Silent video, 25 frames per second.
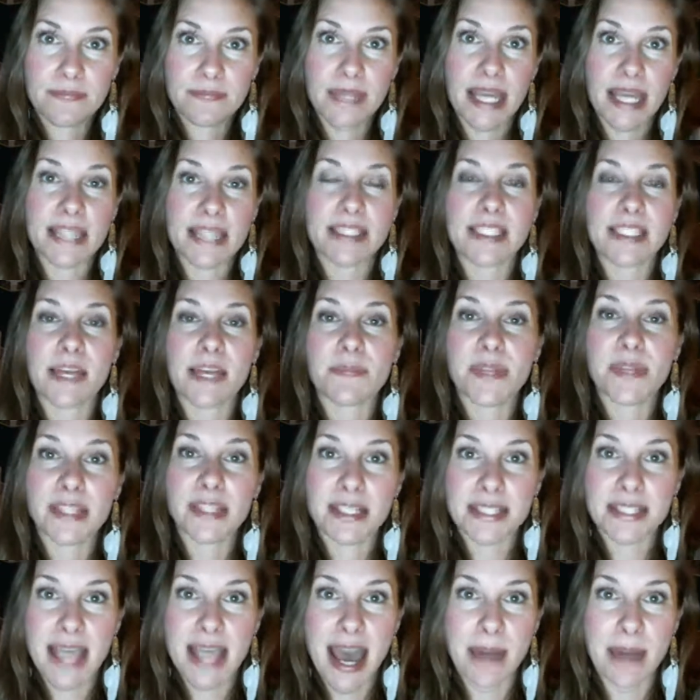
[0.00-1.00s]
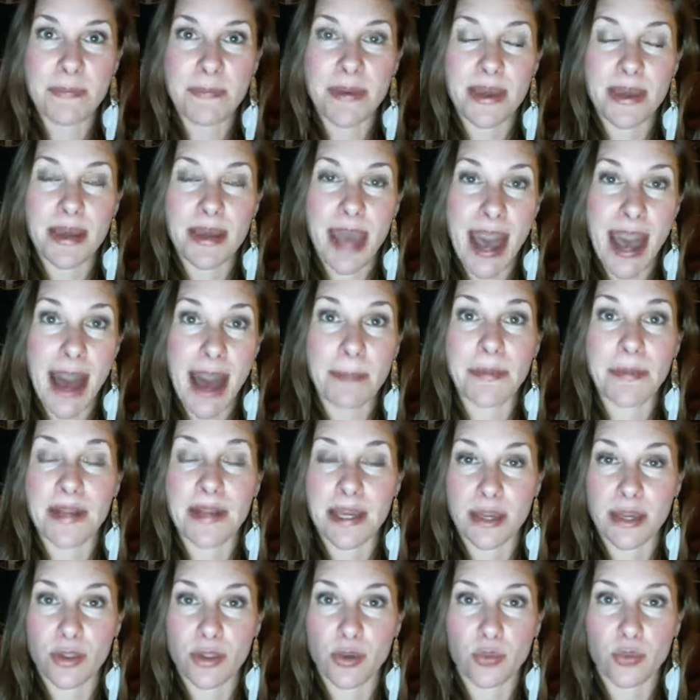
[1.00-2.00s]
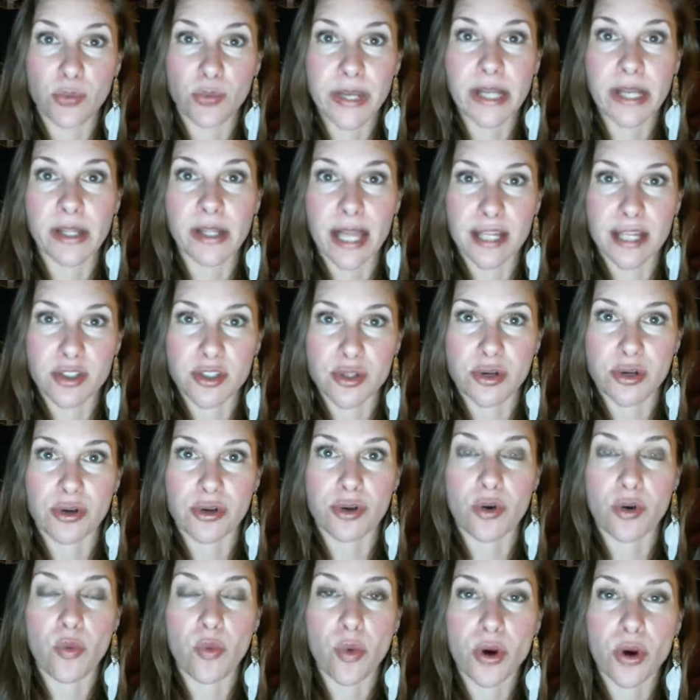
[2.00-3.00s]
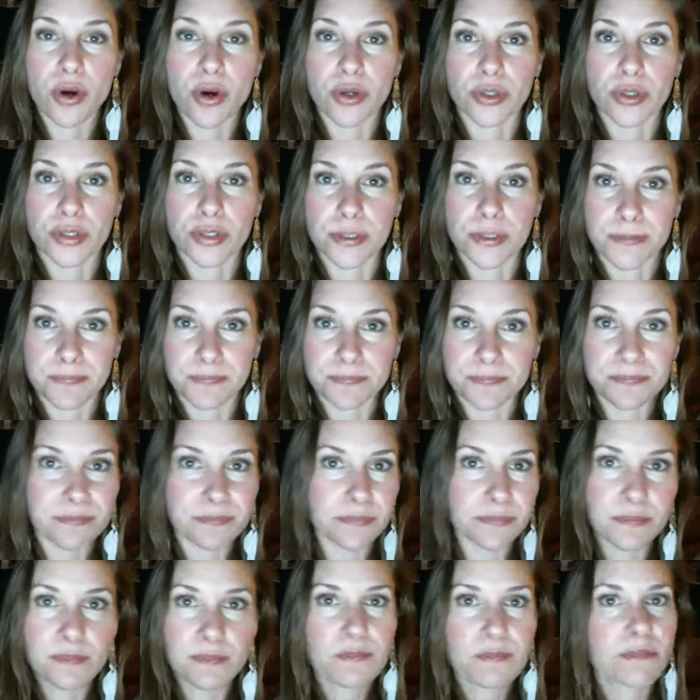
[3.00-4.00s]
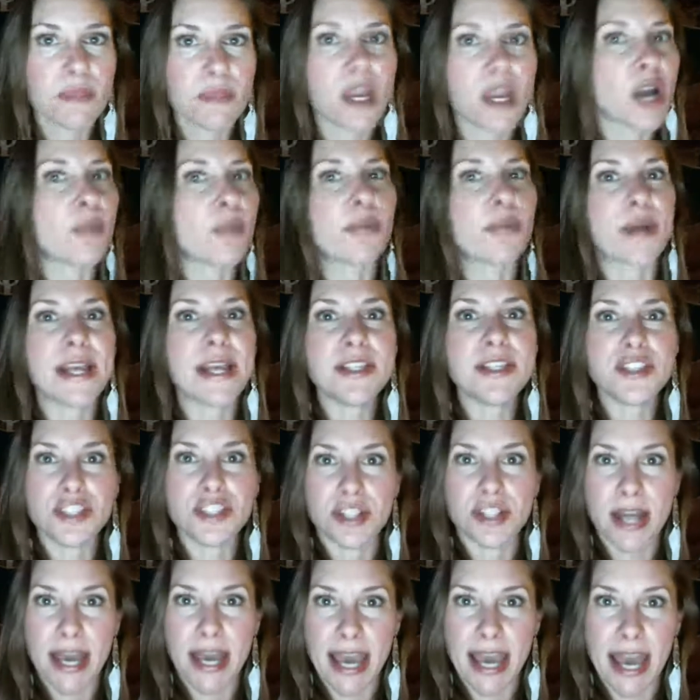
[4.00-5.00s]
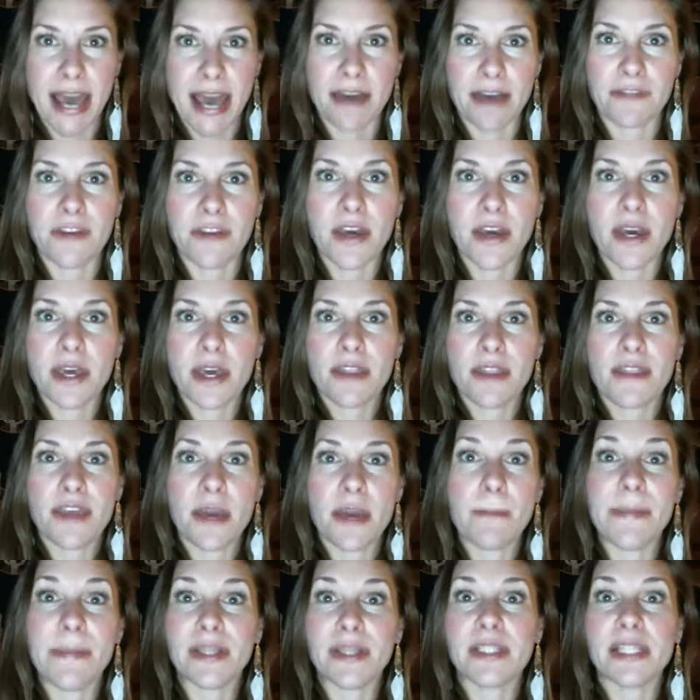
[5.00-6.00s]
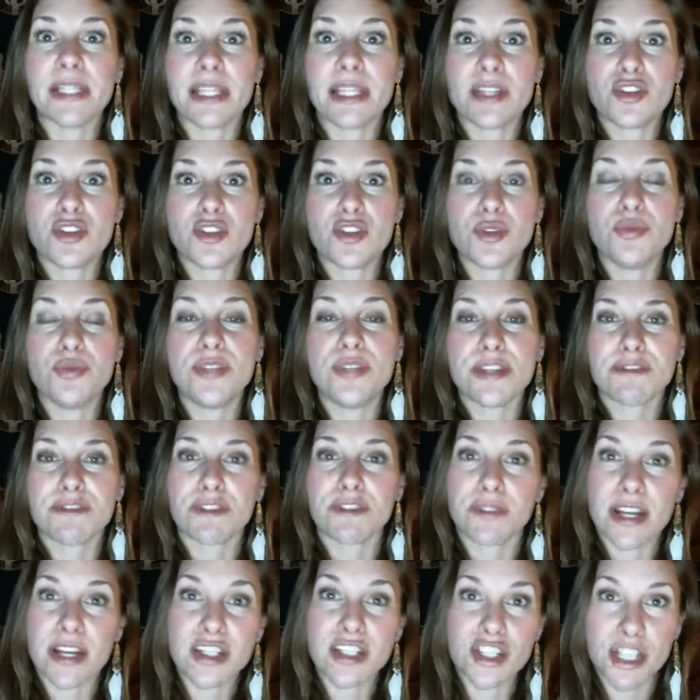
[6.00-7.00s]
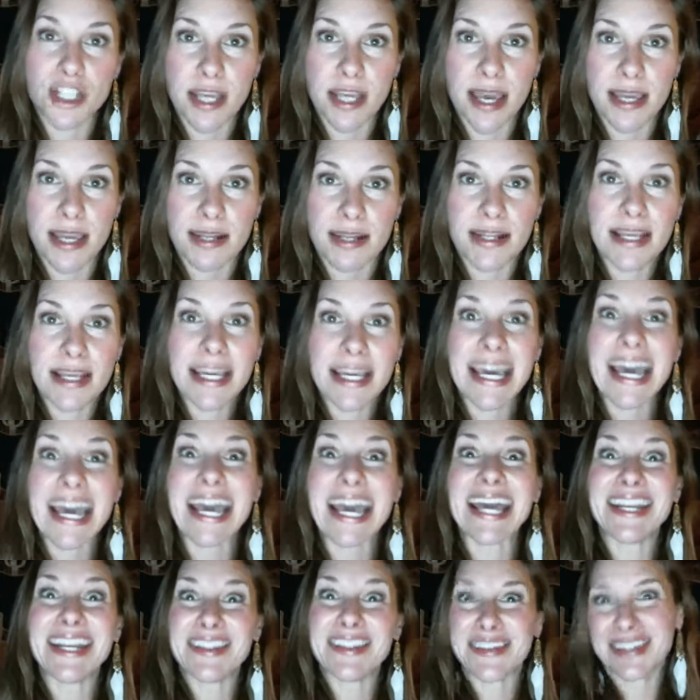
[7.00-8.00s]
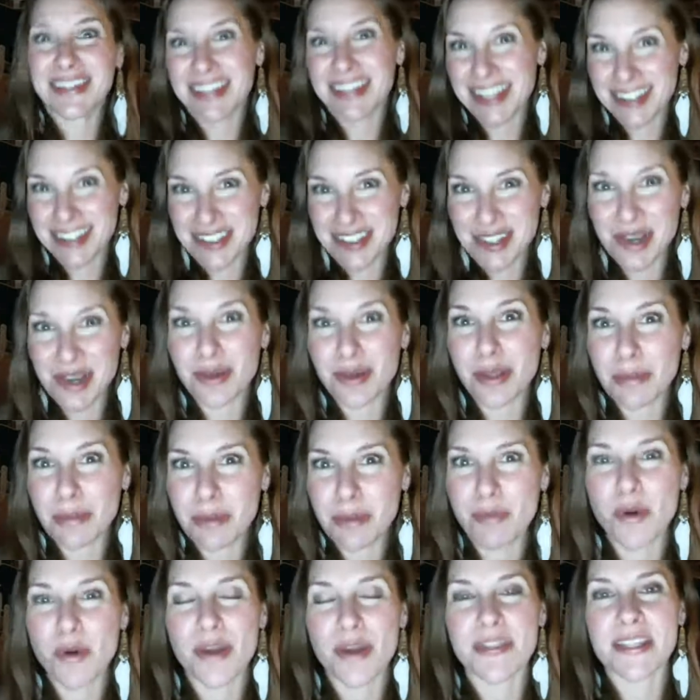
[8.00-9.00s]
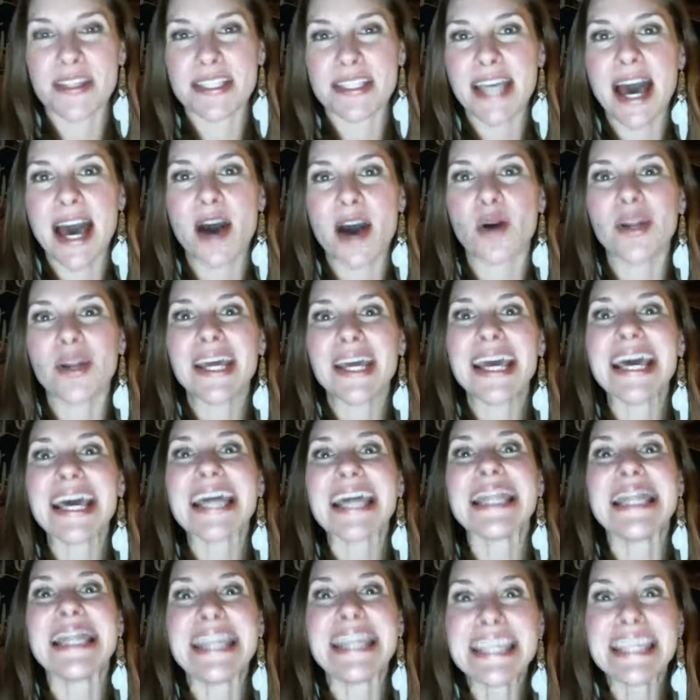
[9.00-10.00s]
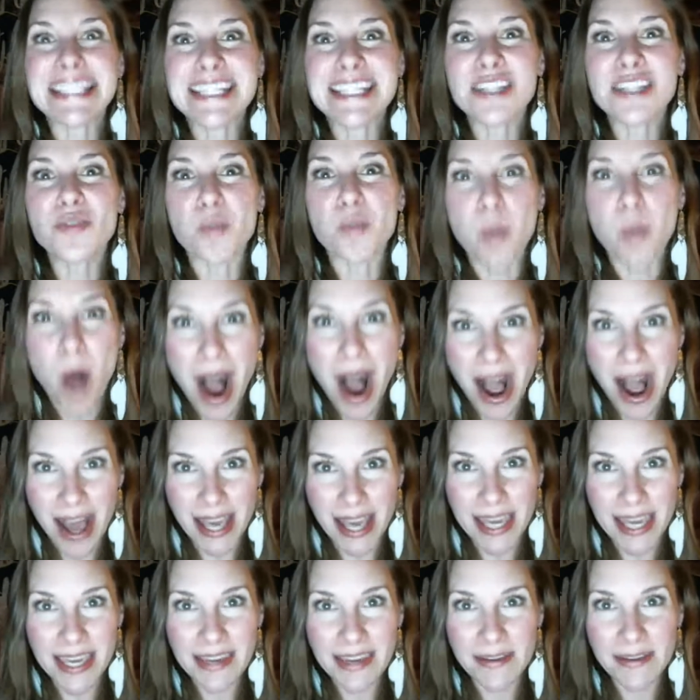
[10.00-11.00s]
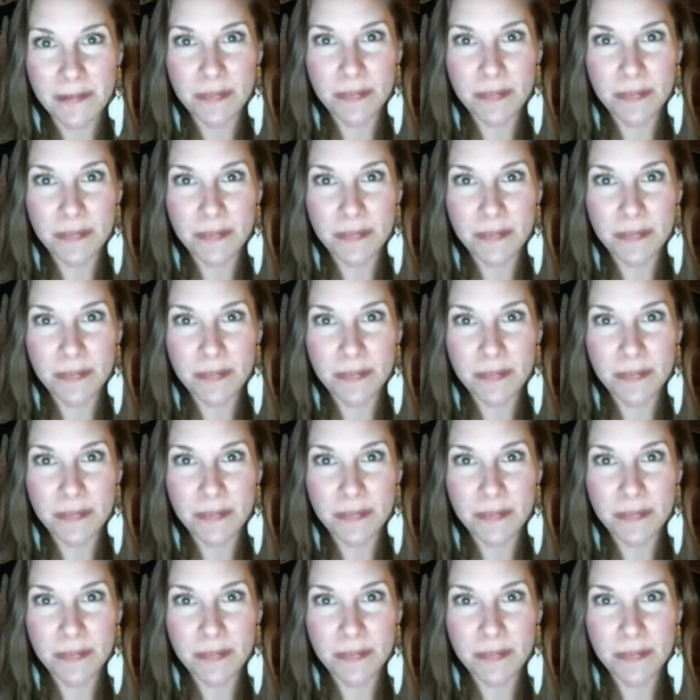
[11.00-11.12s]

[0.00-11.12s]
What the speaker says: and something that's happening in the real external world. Our brains do not have the ability to differentiate. And so let me point this out. This is why